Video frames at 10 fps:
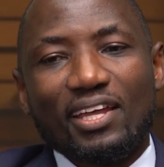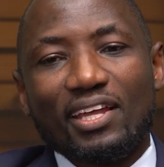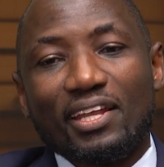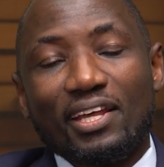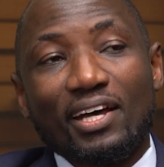
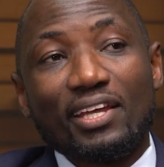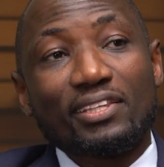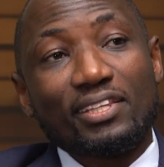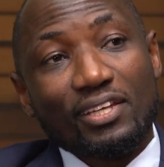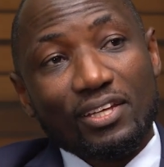and uh,
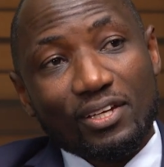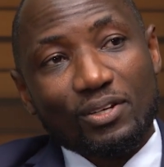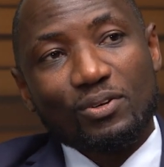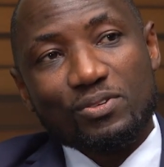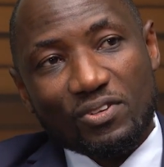in the
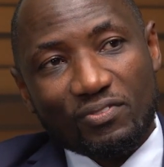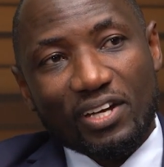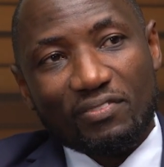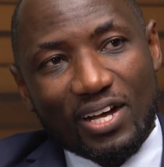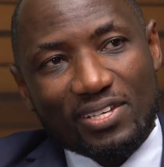course of
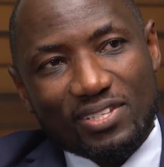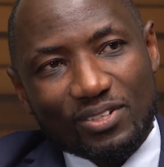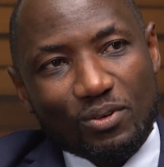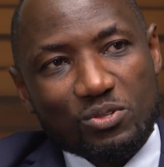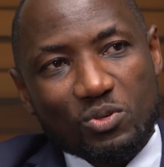
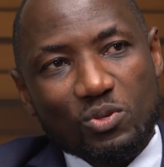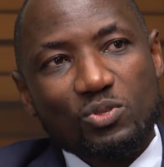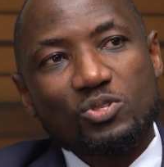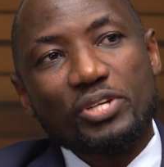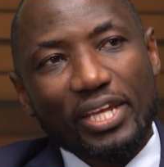advising also
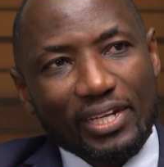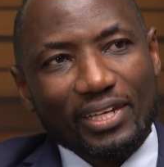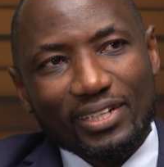training.